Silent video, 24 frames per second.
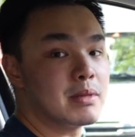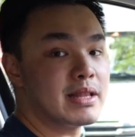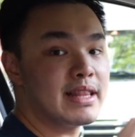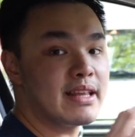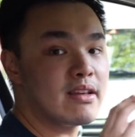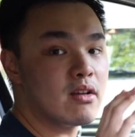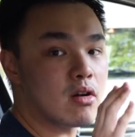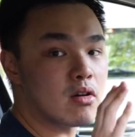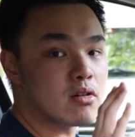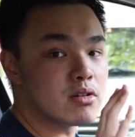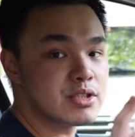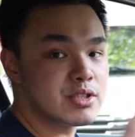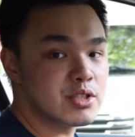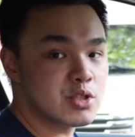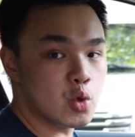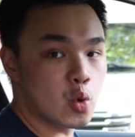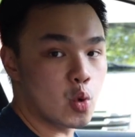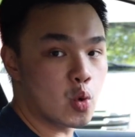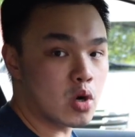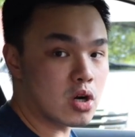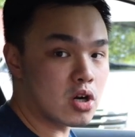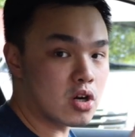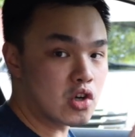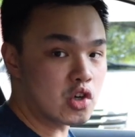but they are
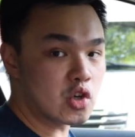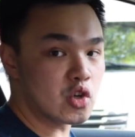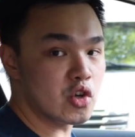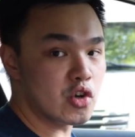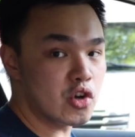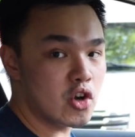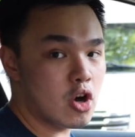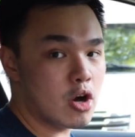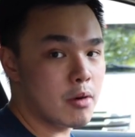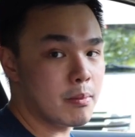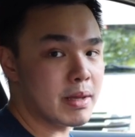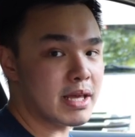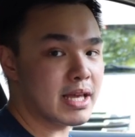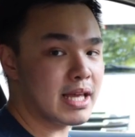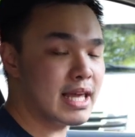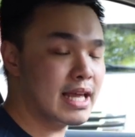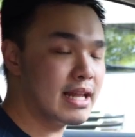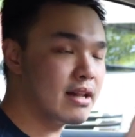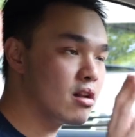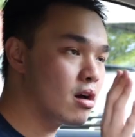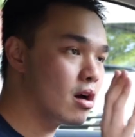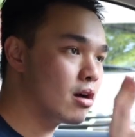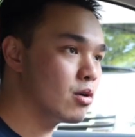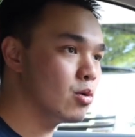so ergonomic,
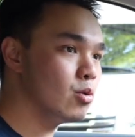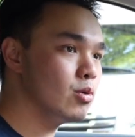and not